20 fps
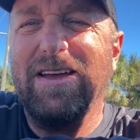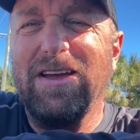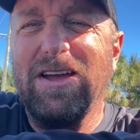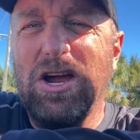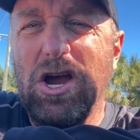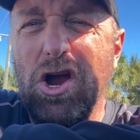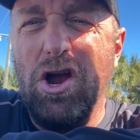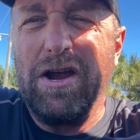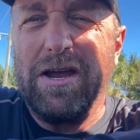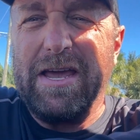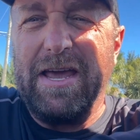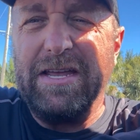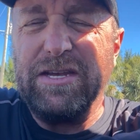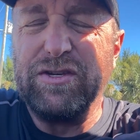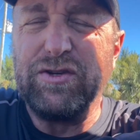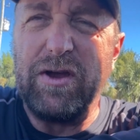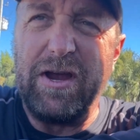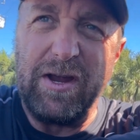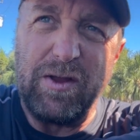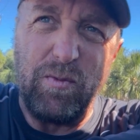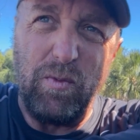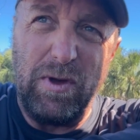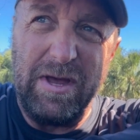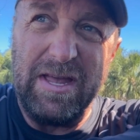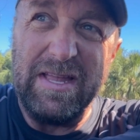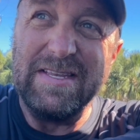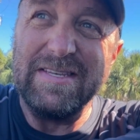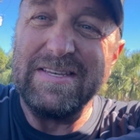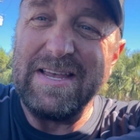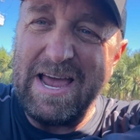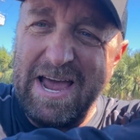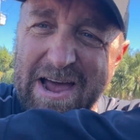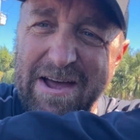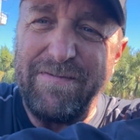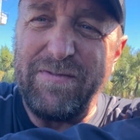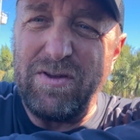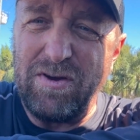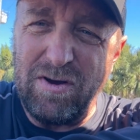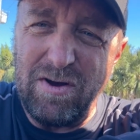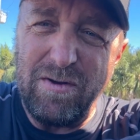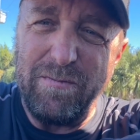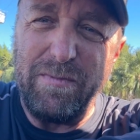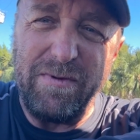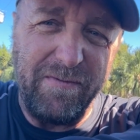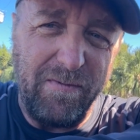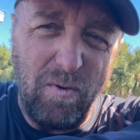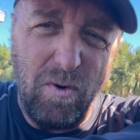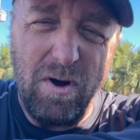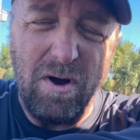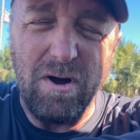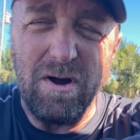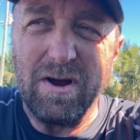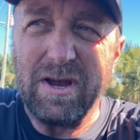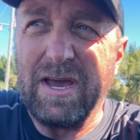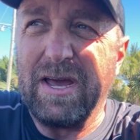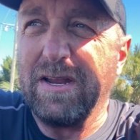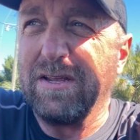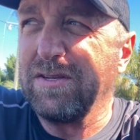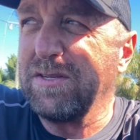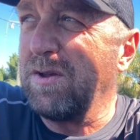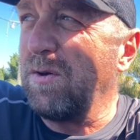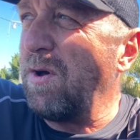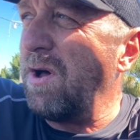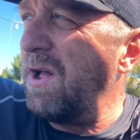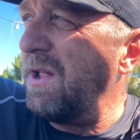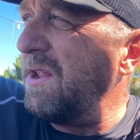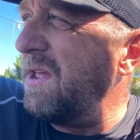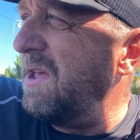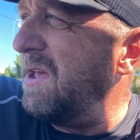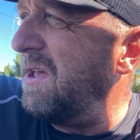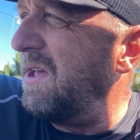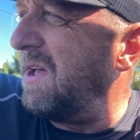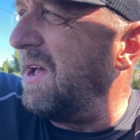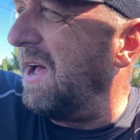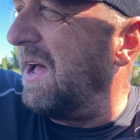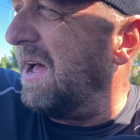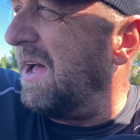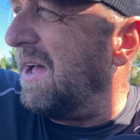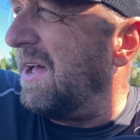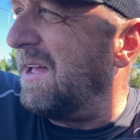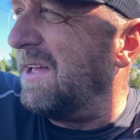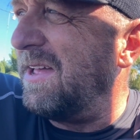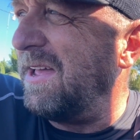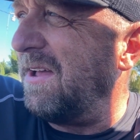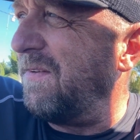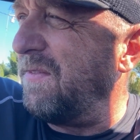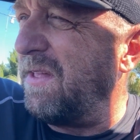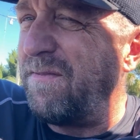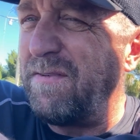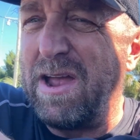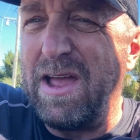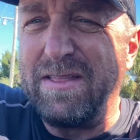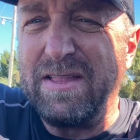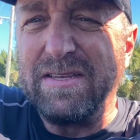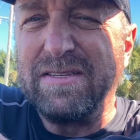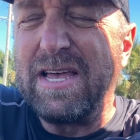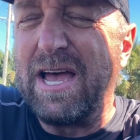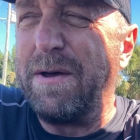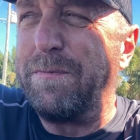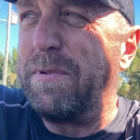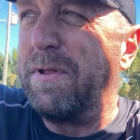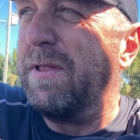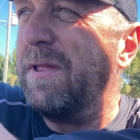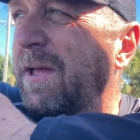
hurricane strength winds after and before a hurricane and so on. I've never had this happen.